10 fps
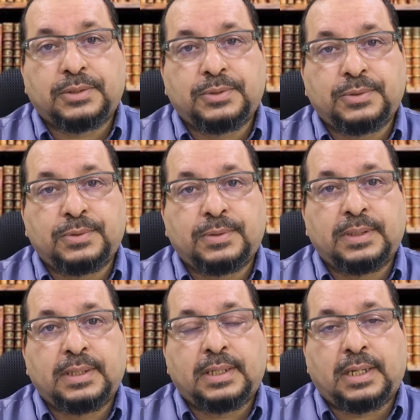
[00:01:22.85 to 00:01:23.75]
to
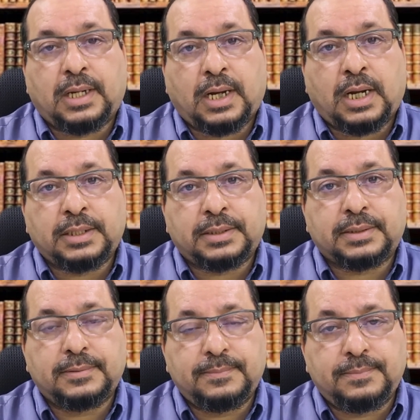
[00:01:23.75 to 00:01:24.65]
honor
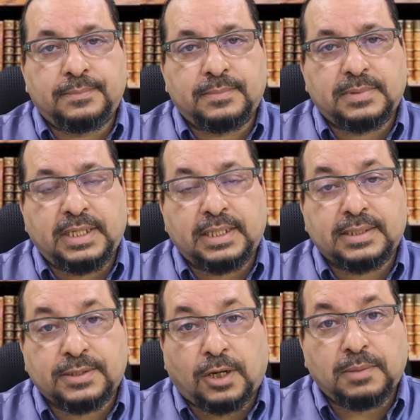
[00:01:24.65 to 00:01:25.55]
the
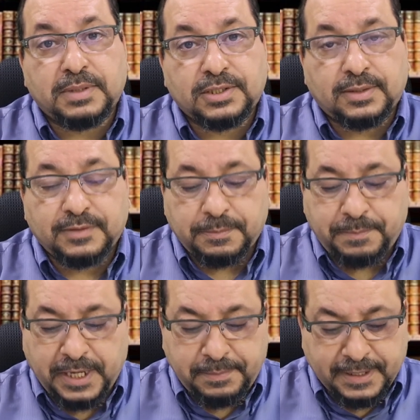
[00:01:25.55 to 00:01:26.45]
installments of the
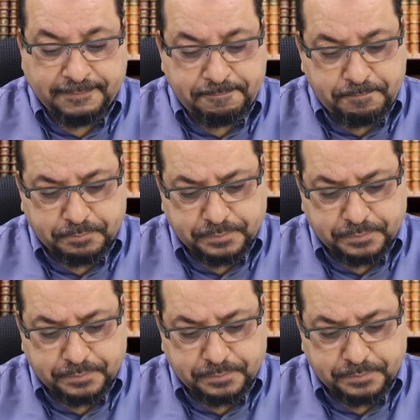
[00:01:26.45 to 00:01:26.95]
payment.